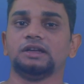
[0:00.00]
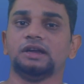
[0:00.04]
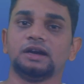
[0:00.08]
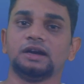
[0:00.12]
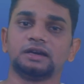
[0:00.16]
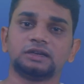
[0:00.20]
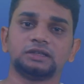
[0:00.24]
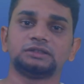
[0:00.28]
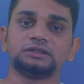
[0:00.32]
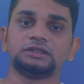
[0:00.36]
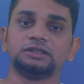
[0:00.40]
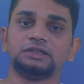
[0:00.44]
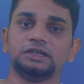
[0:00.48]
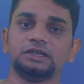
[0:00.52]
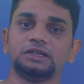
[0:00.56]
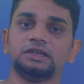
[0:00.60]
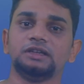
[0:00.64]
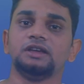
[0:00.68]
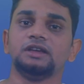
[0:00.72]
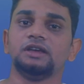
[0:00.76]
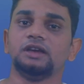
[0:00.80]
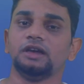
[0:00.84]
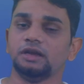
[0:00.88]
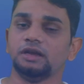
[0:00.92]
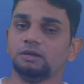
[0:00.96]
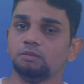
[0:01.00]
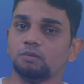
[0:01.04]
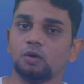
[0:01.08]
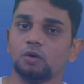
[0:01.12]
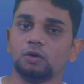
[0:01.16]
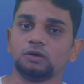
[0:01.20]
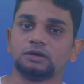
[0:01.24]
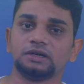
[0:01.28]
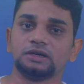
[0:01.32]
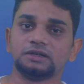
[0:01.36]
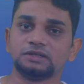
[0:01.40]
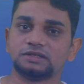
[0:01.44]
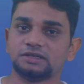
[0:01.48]
electricity in
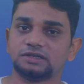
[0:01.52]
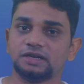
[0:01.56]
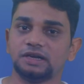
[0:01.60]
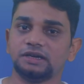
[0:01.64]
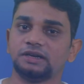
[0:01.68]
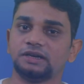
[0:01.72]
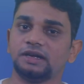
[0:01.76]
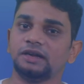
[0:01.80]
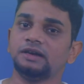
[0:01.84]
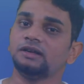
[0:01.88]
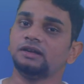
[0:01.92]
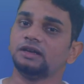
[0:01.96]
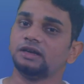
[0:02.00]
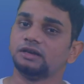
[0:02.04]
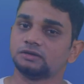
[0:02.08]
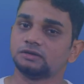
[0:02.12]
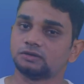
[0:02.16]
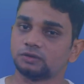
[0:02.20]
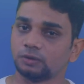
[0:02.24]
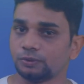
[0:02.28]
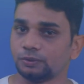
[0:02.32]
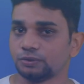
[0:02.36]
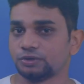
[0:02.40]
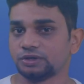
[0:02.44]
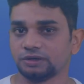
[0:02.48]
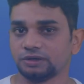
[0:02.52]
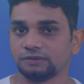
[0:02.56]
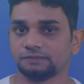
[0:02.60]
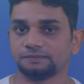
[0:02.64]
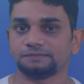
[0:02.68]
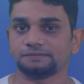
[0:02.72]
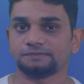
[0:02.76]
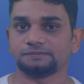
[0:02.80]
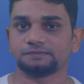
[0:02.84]
molten state and in solution.